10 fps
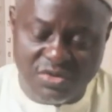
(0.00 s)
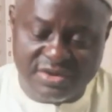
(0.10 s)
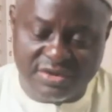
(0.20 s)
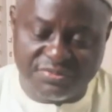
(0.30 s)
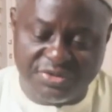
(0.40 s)
All
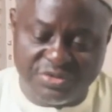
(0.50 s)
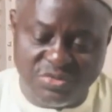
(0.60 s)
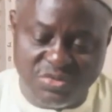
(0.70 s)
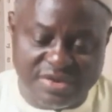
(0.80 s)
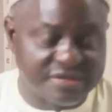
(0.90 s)
that we
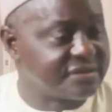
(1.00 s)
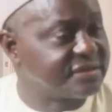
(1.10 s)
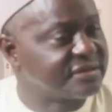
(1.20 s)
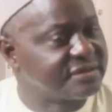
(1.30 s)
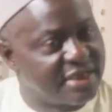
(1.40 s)
do
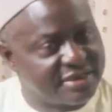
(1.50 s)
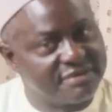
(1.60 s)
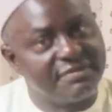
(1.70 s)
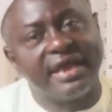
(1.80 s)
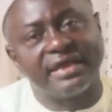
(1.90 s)
is
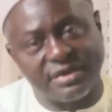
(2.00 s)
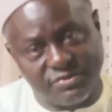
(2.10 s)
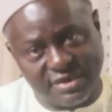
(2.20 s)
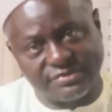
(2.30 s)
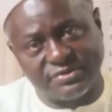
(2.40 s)
guided by
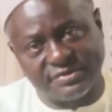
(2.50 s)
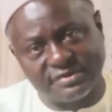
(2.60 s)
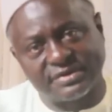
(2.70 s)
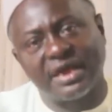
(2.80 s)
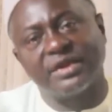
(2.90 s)

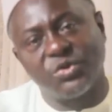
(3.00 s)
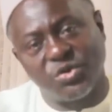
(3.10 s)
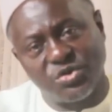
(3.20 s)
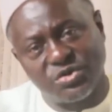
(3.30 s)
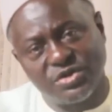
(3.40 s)
regulation and
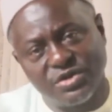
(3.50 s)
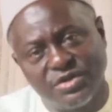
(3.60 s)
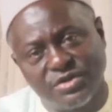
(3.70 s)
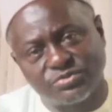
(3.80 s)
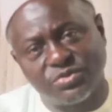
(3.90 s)
law.
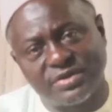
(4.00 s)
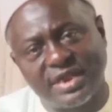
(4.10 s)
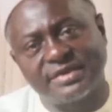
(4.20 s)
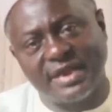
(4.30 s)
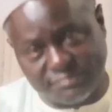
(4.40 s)
So
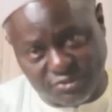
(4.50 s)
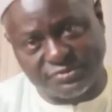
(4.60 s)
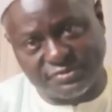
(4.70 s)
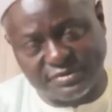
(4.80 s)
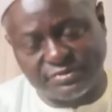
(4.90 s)
that helps us.